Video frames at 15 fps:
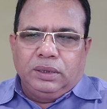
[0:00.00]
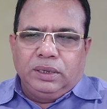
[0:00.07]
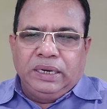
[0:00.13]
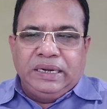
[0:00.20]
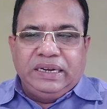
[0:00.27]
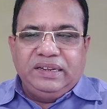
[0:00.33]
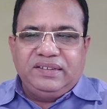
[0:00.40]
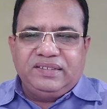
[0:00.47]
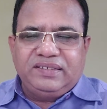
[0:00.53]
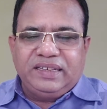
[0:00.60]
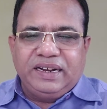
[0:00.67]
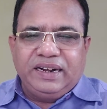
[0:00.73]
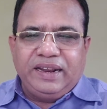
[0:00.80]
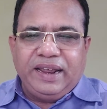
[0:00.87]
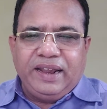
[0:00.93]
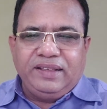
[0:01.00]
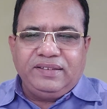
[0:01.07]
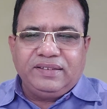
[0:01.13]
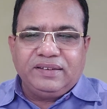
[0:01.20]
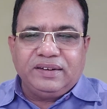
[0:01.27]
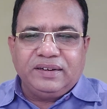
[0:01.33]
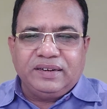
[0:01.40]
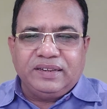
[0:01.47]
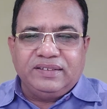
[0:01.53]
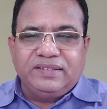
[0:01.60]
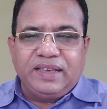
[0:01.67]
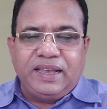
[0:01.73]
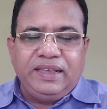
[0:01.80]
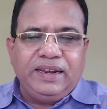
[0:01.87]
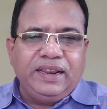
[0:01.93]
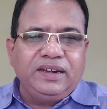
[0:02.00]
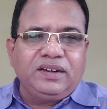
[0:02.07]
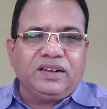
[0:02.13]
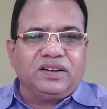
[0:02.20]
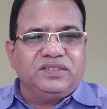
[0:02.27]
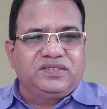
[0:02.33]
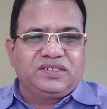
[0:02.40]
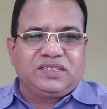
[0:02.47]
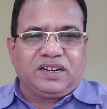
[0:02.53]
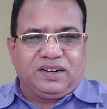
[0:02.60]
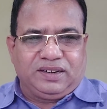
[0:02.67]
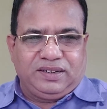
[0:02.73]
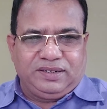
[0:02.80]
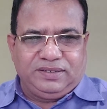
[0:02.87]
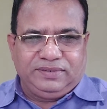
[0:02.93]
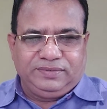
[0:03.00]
it is said as design and construct.